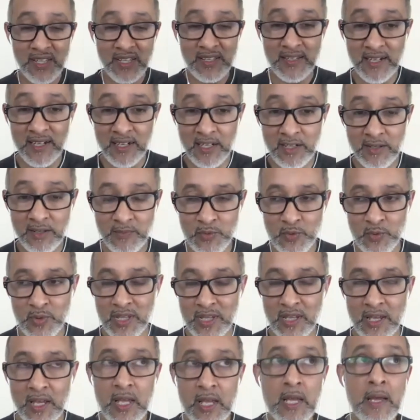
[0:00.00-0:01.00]
that comes with
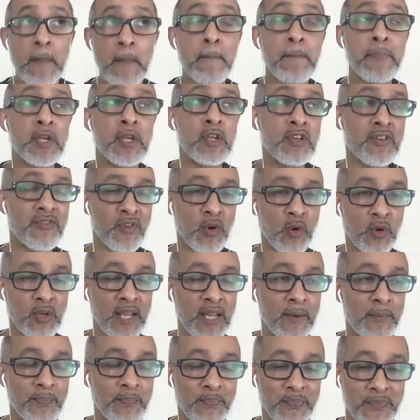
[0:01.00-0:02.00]
it. Beautiful. Yes, now,
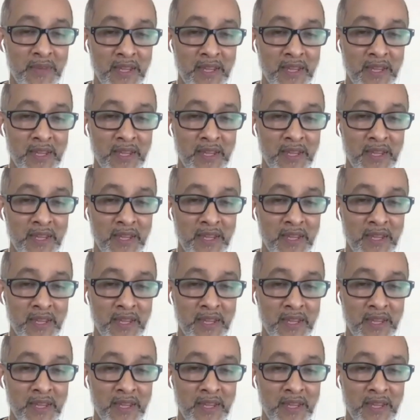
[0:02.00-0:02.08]
or,